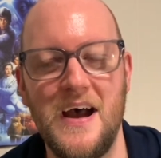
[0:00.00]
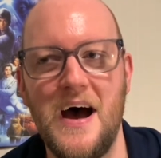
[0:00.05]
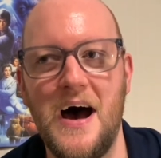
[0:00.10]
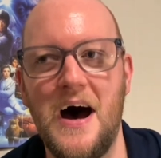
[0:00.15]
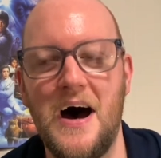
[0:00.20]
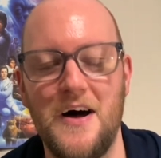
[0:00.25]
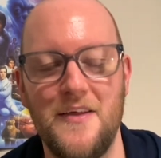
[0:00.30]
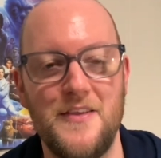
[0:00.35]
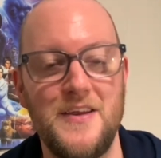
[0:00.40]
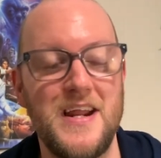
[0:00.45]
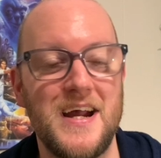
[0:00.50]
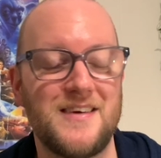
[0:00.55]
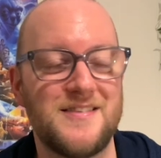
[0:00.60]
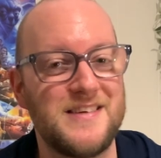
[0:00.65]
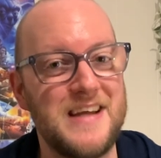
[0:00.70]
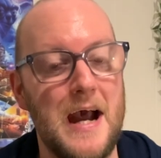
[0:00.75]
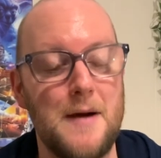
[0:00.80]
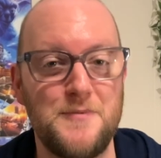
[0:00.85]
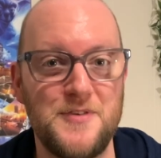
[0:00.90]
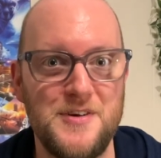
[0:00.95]
the next
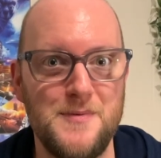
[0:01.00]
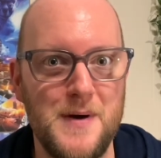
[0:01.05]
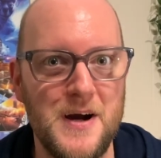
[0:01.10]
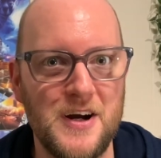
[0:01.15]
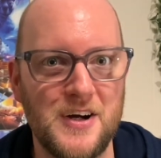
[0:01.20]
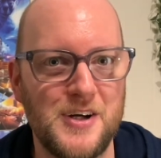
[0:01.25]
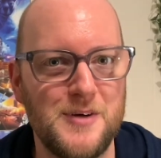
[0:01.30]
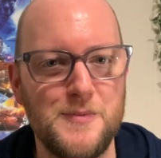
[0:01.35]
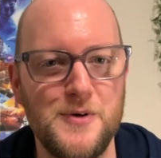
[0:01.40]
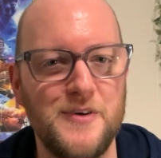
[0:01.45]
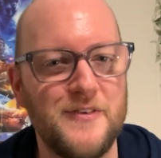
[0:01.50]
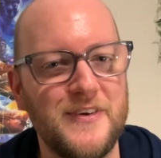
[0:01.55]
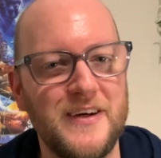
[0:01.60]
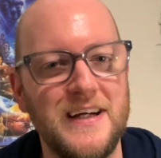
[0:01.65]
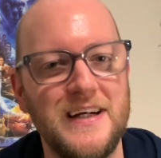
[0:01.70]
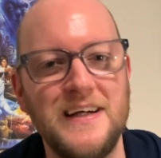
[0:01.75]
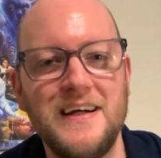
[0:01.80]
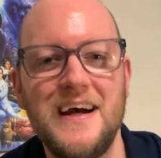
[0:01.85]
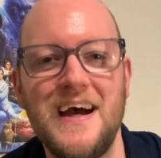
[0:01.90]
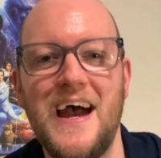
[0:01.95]
Captain America
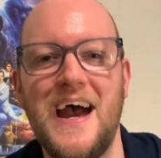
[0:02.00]
movie,